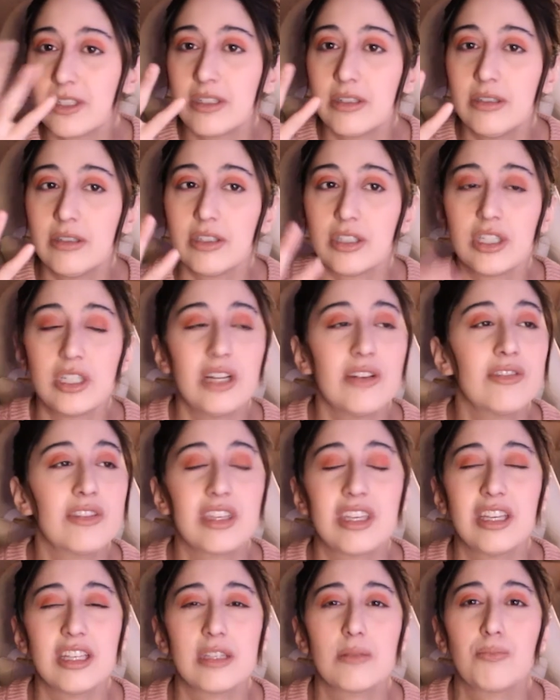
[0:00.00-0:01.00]
oh, chef's
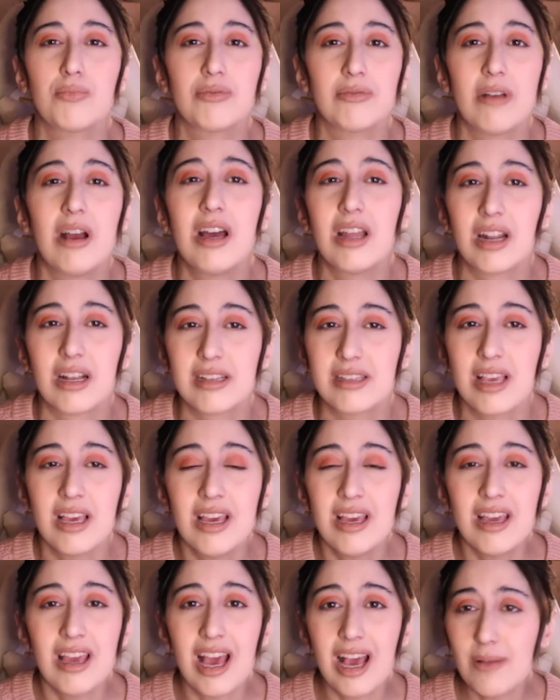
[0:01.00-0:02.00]
kiss products.
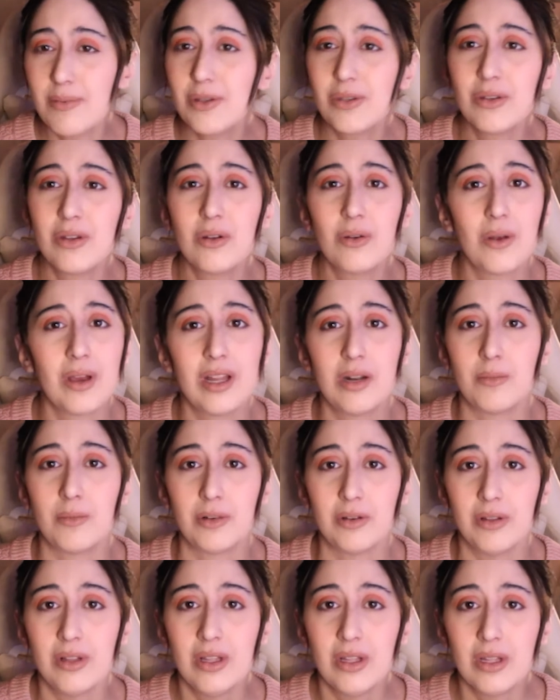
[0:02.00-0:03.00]
Absolutely
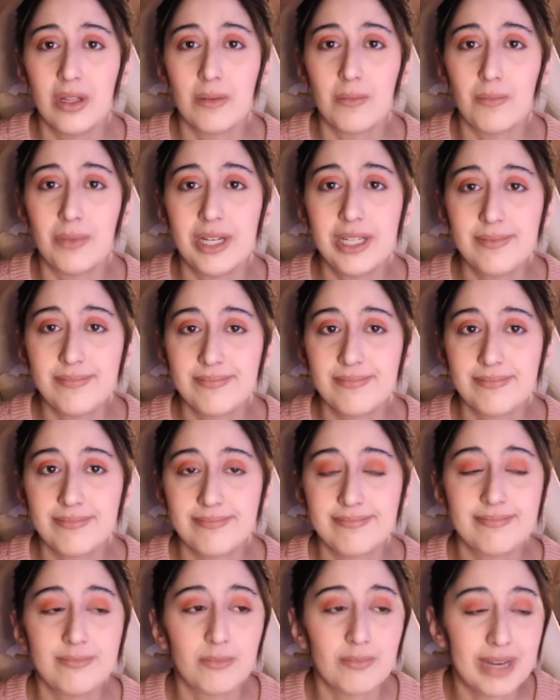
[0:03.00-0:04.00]
incredible. But
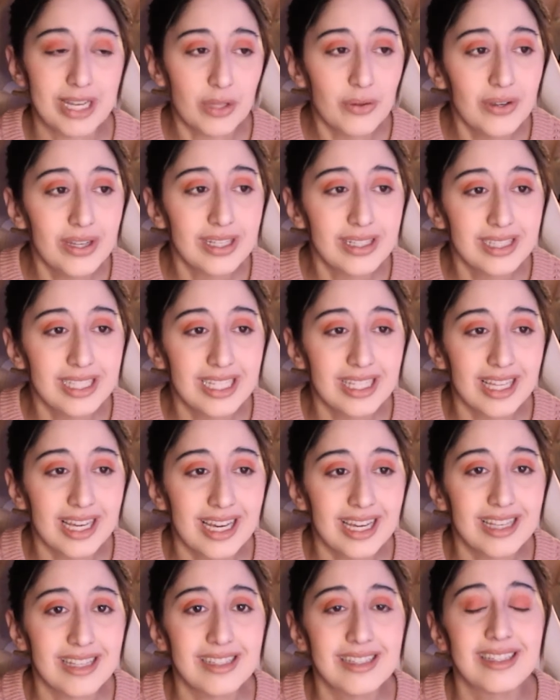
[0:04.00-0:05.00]
my loyalty
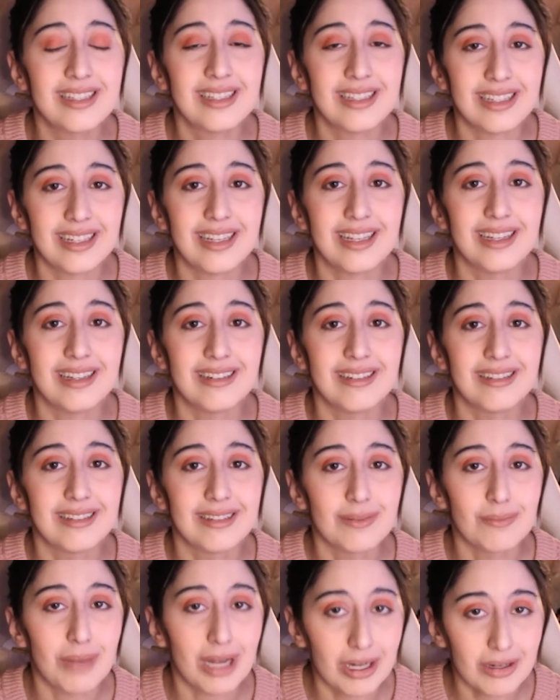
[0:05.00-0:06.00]
lies in
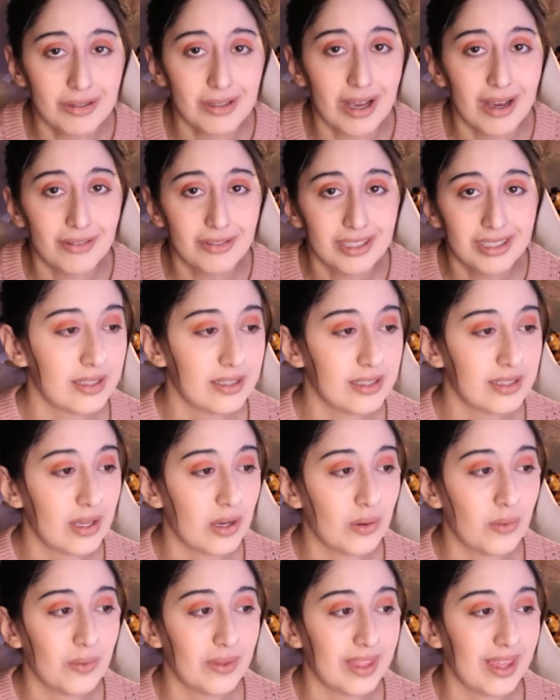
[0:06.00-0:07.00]
Microsoft.
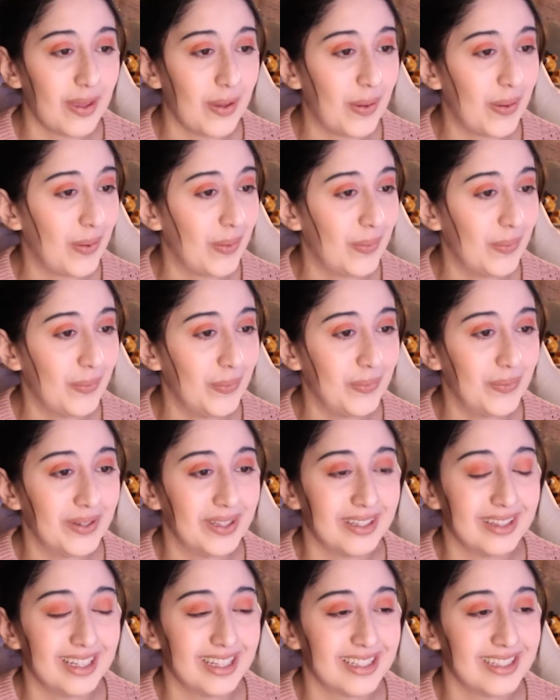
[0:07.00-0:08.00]
So with the he who,
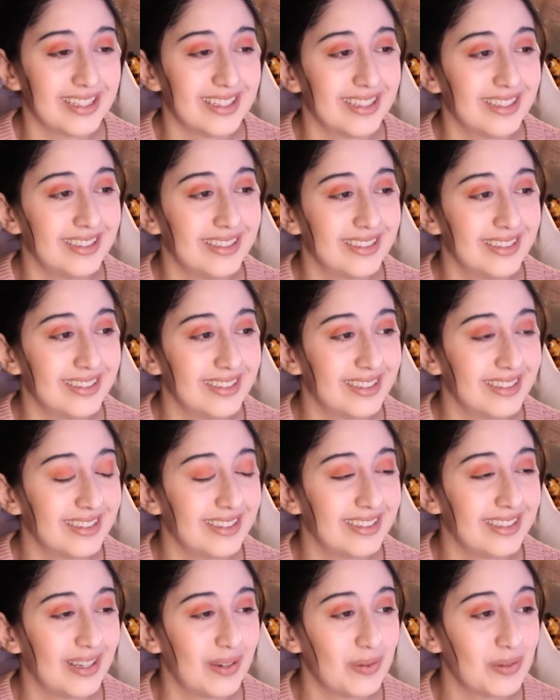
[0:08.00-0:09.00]
that's
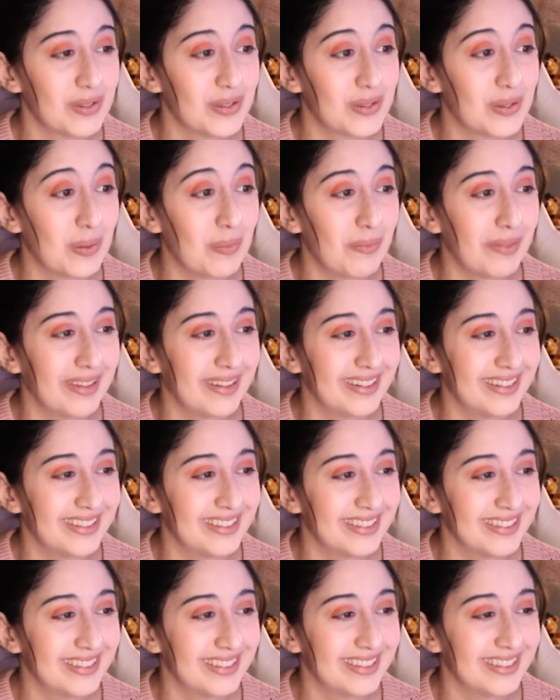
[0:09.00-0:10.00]
that was something.
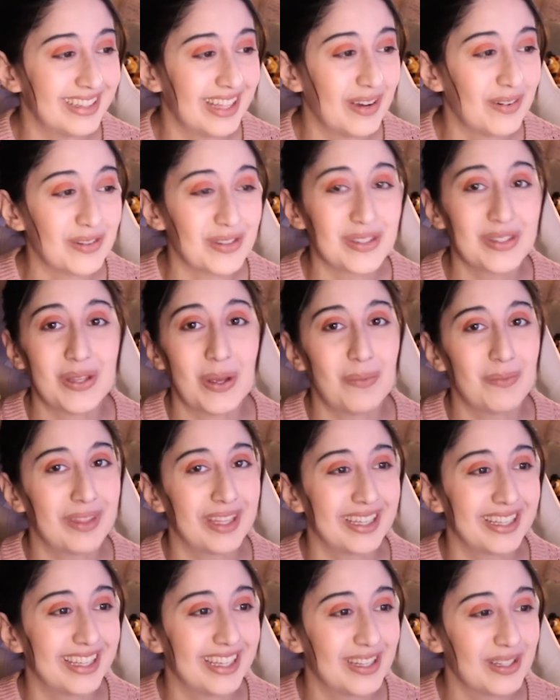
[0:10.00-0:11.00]
That was
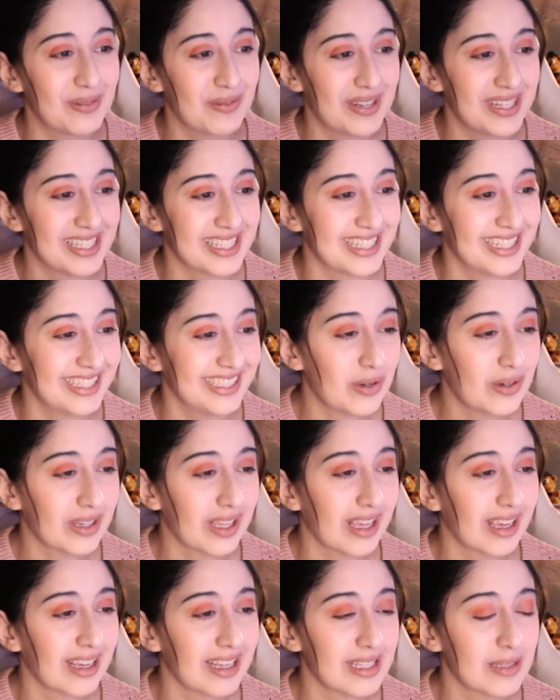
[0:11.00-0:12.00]
something, kids, wasn't it? I'm
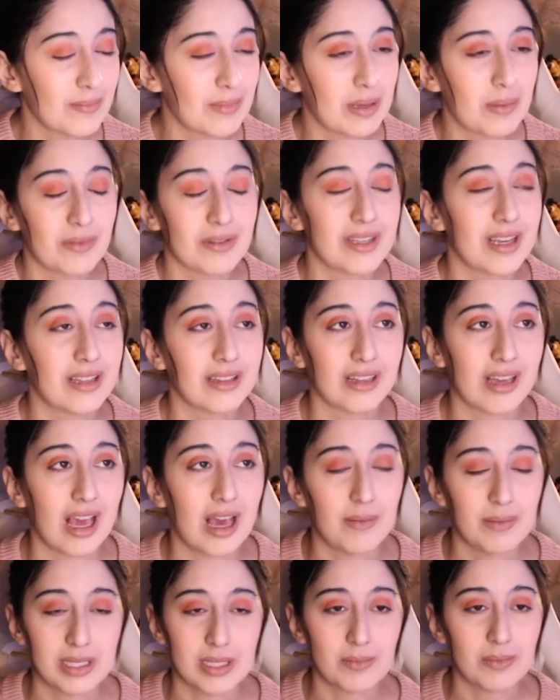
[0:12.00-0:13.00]
gonna get some people down in the
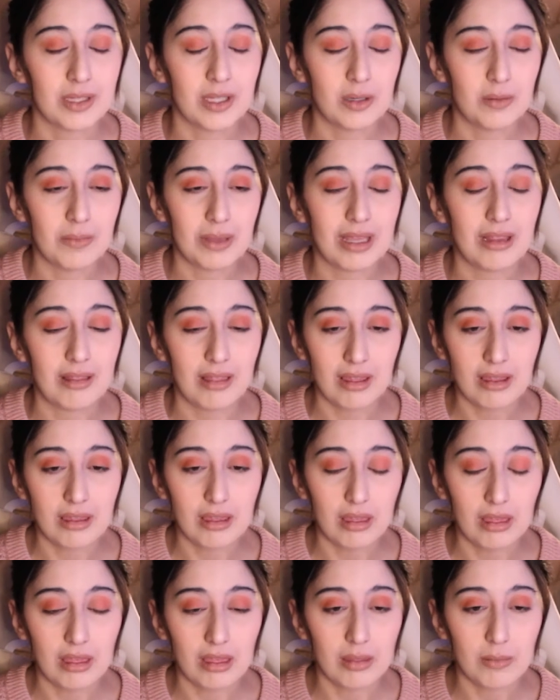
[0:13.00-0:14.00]
comments below being like,
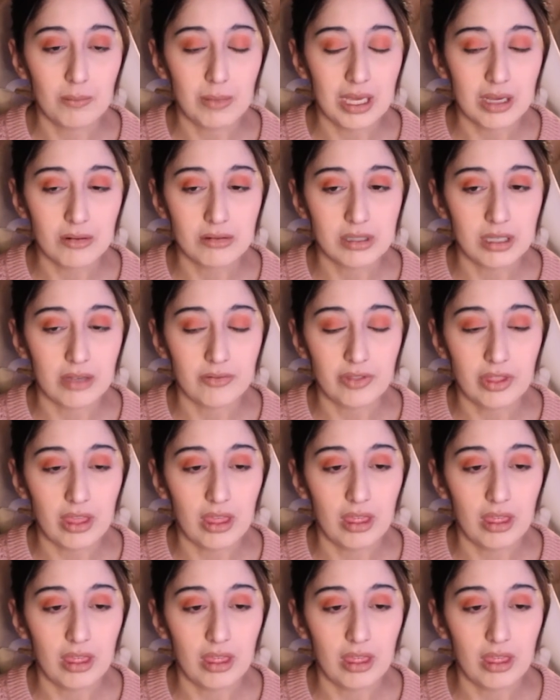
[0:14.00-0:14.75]
oh, Microsoft,